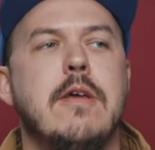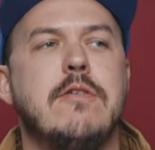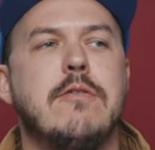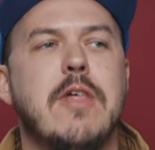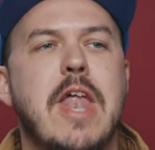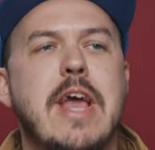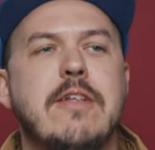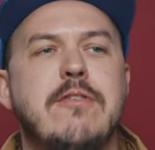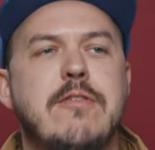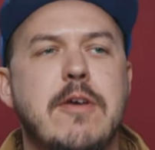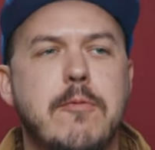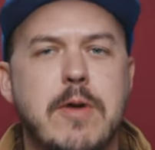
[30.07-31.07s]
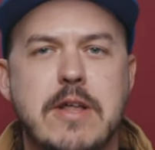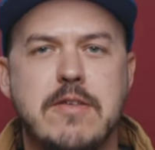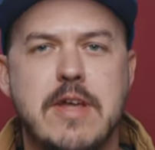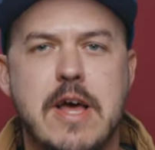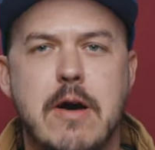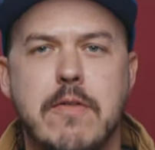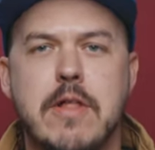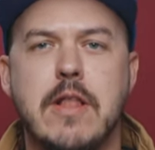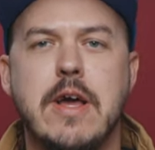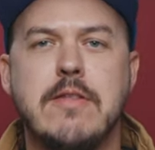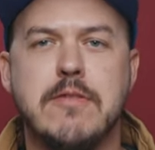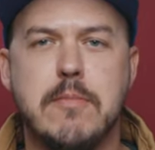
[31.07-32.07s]
so that I could sit right down. The
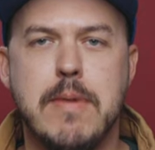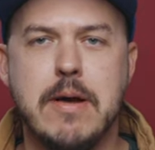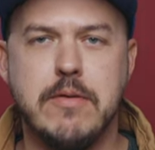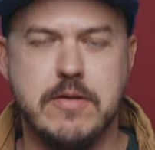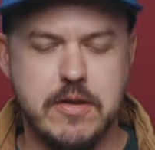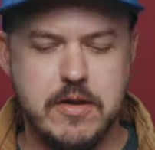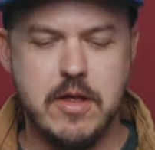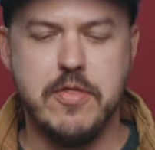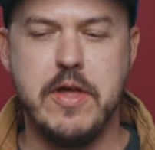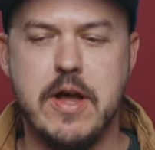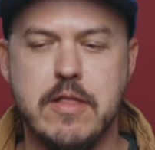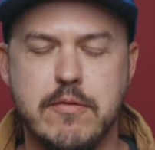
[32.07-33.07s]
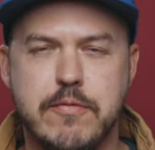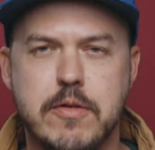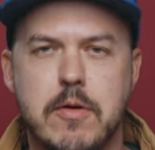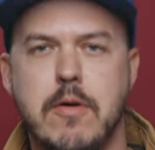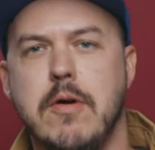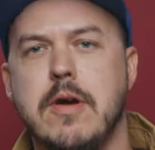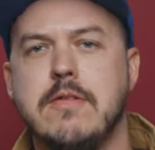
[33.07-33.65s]
lights are mounted, nothing on the floor.